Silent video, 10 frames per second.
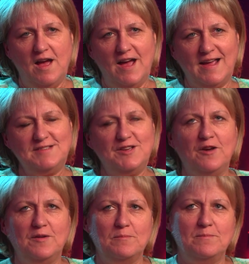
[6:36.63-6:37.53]
Okay,
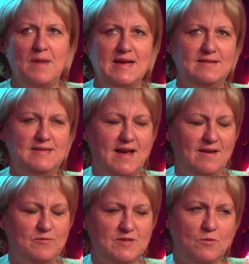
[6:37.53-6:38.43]
so my
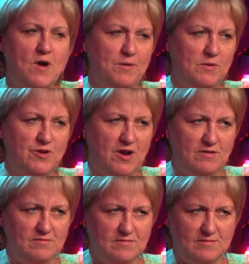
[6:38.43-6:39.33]
dad was quite a
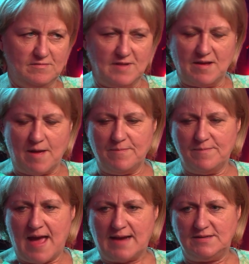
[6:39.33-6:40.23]
well-known
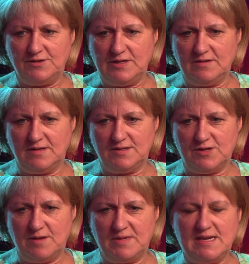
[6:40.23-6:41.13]
actor in
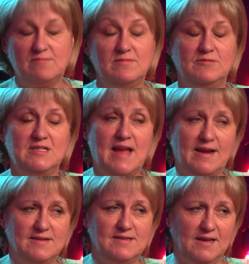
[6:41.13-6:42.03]
Australia. My dad was an
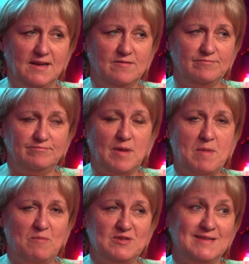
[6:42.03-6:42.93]
actor-singer. My
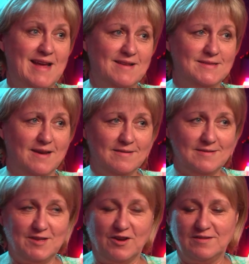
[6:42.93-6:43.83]
mum was a dancer.
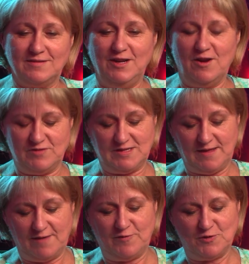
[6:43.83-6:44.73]
So, obviously
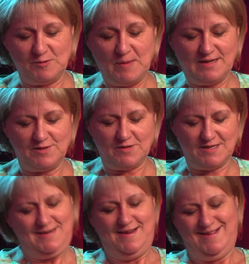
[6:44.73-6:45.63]
they forced me into
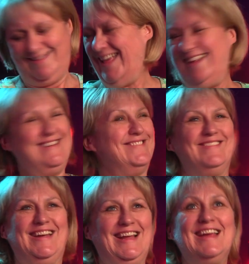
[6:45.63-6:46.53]
it. They didn't
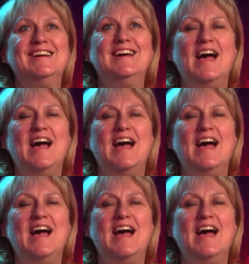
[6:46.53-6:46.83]
really.